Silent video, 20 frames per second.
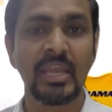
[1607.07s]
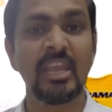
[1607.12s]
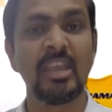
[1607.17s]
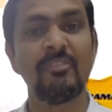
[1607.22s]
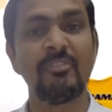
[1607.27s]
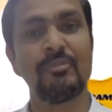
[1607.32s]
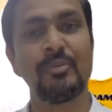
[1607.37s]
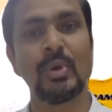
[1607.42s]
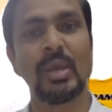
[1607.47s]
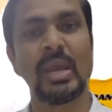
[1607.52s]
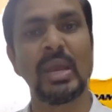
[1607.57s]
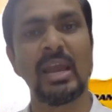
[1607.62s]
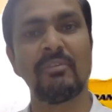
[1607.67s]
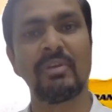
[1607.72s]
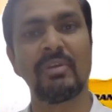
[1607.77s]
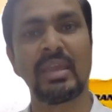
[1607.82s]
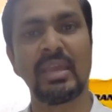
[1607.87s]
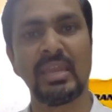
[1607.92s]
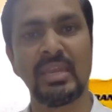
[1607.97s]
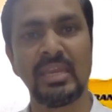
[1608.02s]
if you
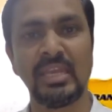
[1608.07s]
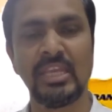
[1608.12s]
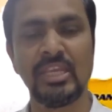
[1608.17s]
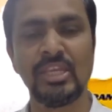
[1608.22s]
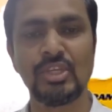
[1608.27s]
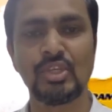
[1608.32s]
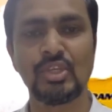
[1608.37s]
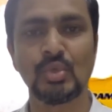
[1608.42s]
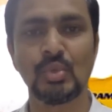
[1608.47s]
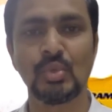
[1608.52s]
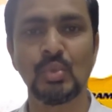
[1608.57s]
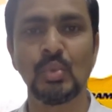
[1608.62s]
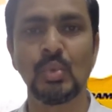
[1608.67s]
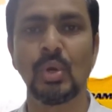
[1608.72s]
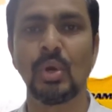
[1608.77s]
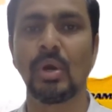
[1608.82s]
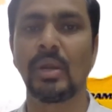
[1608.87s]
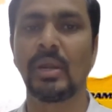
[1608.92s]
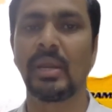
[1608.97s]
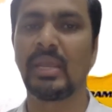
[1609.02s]
have any issue
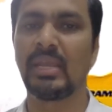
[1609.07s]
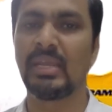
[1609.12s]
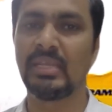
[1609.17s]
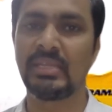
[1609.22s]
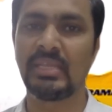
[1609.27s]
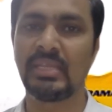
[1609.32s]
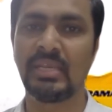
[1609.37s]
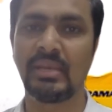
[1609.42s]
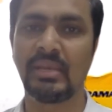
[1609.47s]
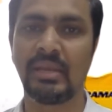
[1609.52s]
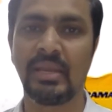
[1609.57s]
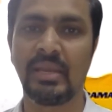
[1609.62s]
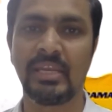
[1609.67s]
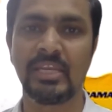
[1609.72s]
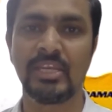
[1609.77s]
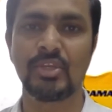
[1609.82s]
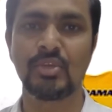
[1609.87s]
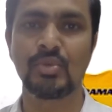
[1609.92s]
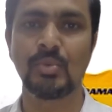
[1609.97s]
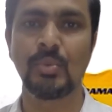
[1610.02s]
or anything
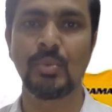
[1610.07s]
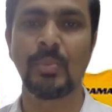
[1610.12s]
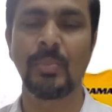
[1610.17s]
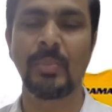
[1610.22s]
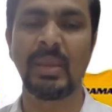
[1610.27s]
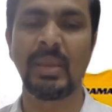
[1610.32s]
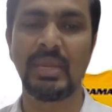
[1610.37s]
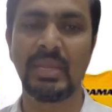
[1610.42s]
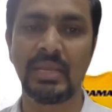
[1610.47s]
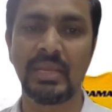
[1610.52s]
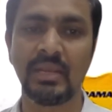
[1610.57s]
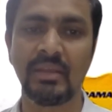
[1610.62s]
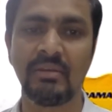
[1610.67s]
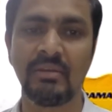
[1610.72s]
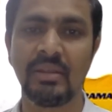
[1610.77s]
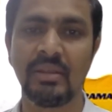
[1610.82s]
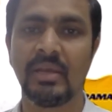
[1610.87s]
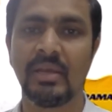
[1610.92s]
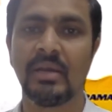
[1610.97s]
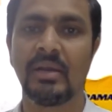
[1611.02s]
related to medical